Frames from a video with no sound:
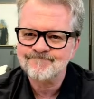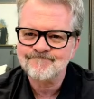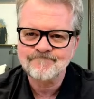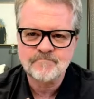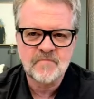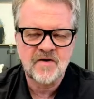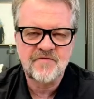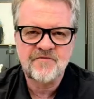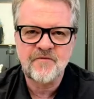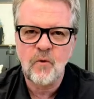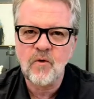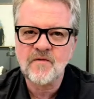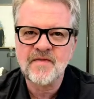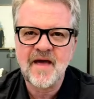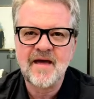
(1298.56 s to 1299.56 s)

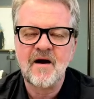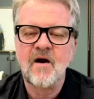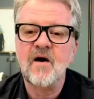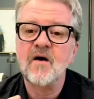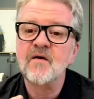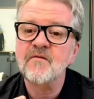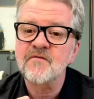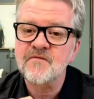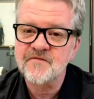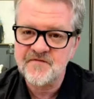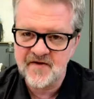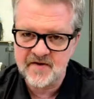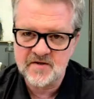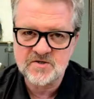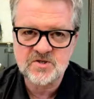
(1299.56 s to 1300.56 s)
before they are
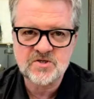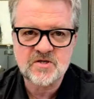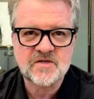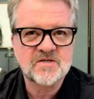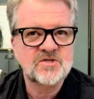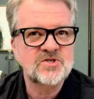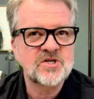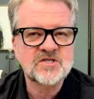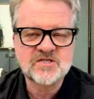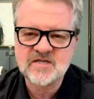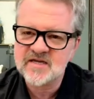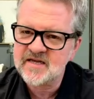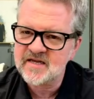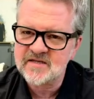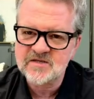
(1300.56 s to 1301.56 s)
finished, just to
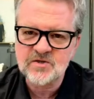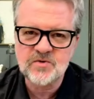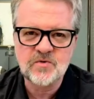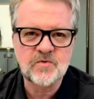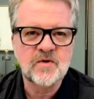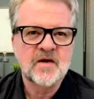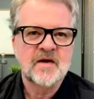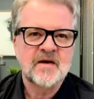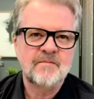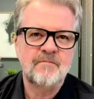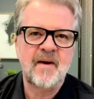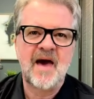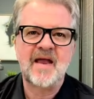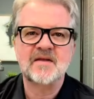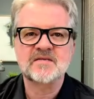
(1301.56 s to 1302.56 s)
get to
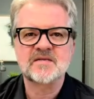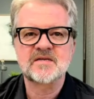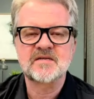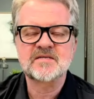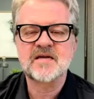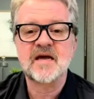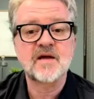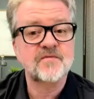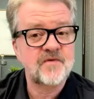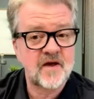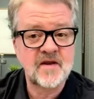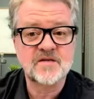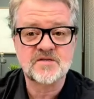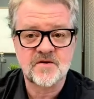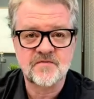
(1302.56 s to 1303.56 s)
Madison and take
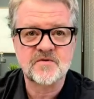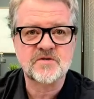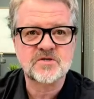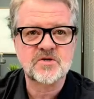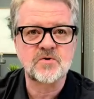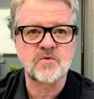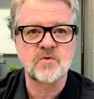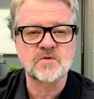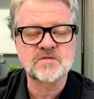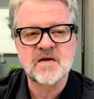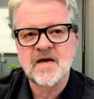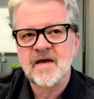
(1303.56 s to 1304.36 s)
advantage of the schools.